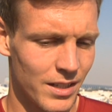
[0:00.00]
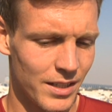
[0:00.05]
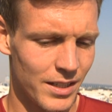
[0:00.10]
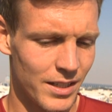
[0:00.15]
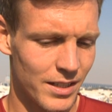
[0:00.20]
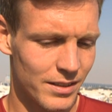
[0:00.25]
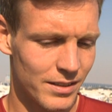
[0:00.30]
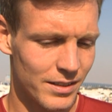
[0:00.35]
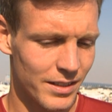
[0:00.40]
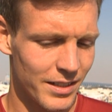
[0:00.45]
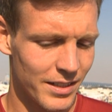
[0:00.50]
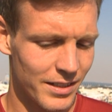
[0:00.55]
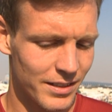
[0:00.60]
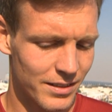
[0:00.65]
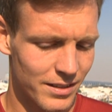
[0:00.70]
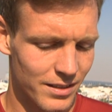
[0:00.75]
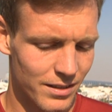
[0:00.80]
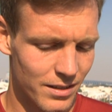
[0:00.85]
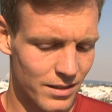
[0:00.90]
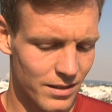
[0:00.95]
Yes, it
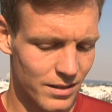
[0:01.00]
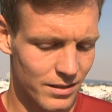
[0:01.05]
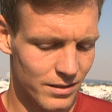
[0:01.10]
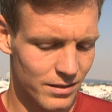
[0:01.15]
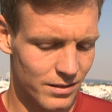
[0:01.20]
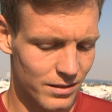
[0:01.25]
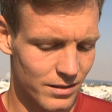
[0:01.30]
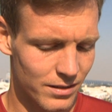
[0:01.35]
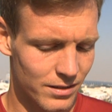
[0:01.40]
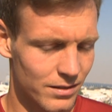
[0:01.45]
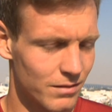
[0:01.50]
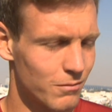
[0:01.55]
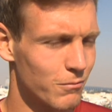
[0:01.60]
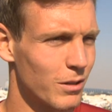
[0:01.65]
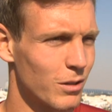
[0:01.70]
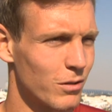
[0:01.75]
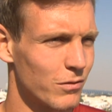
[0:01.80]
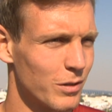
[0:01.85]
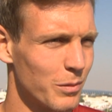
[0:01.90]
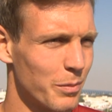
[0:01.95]
is. I think it's uh,
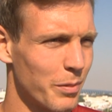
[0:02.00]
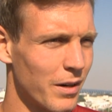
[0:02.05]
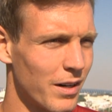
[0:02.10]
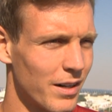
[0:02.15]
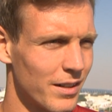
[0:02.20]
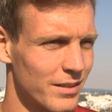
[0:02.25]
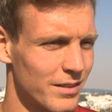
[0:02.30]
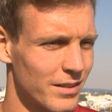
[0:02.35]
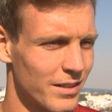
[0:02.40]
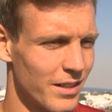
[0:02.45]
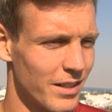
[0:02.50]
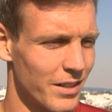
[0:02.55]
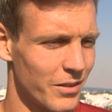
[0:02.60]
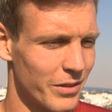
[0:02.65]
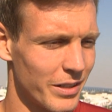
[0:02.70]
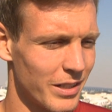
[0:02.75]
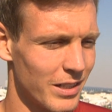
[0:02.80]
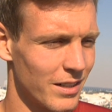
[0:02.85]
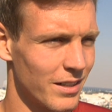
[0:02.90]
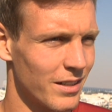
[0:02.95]
one of the parts that I
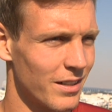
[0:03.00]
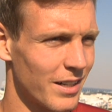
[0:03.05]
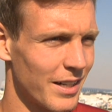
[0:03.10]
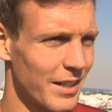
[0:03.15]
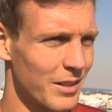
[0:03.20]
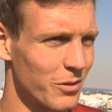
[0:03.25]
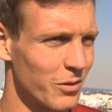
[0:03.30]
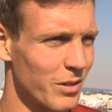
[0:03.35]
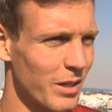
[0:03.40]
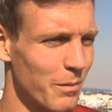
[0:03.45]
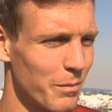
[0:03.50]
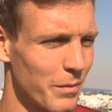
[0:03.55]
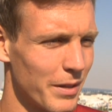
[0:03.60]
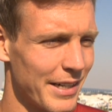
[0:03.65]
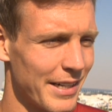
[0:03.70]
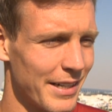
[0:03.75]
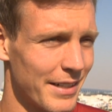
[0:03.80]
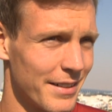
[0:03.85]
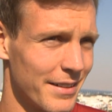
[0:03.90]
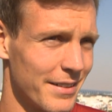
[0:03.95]
really like to come
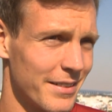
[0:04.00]
back.